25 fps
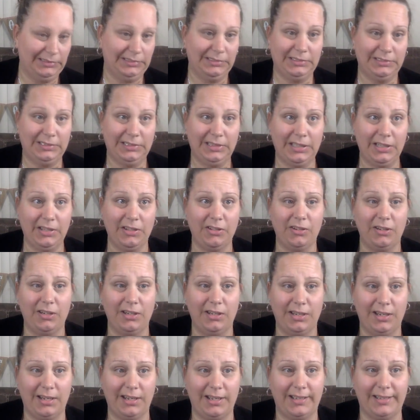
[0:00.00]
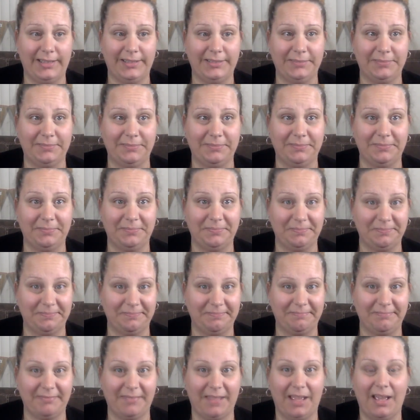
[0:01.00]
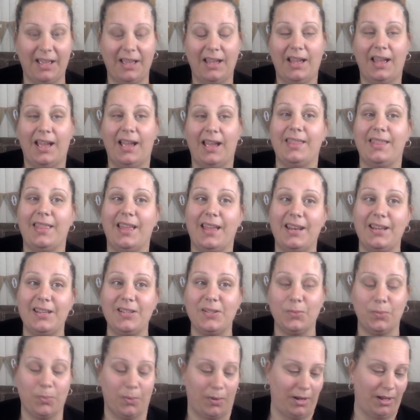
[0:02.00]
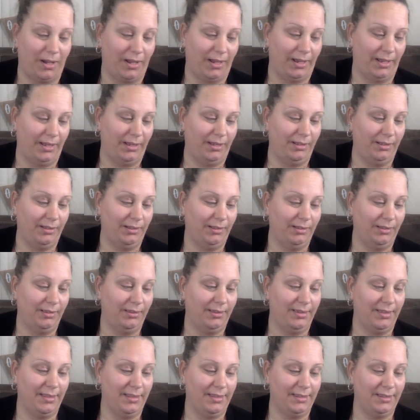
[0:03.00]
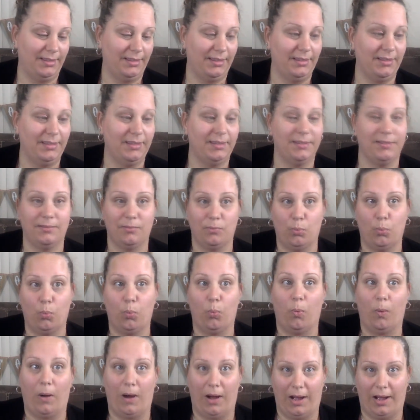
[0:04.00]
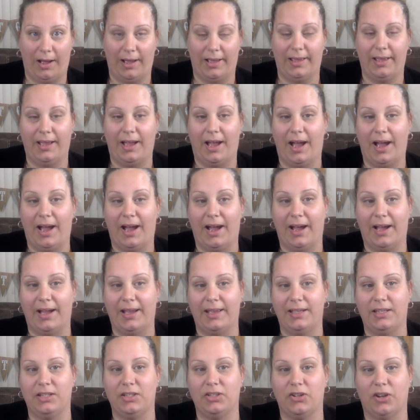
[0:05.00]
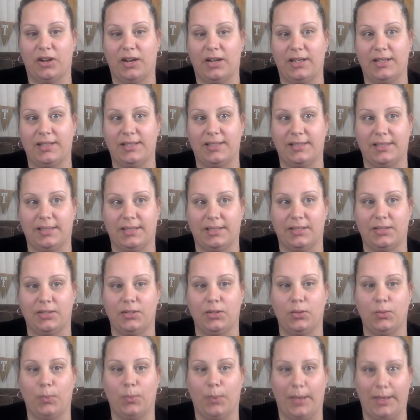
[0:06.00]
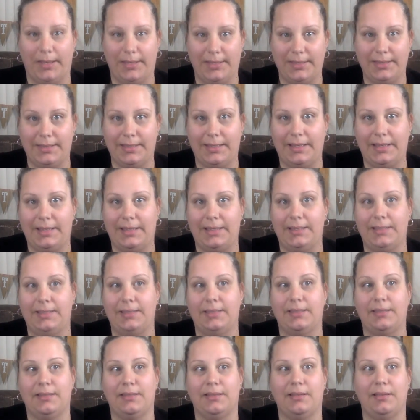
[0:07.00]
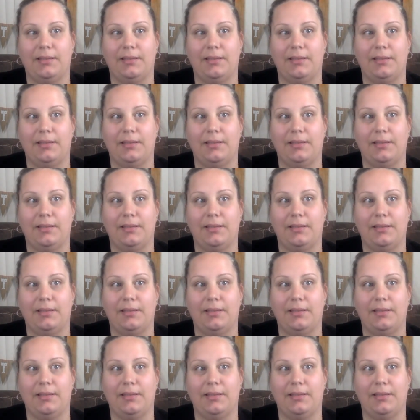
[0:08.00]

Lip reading: Neither did I. And that is why, this is why I try to stick to Wednesdays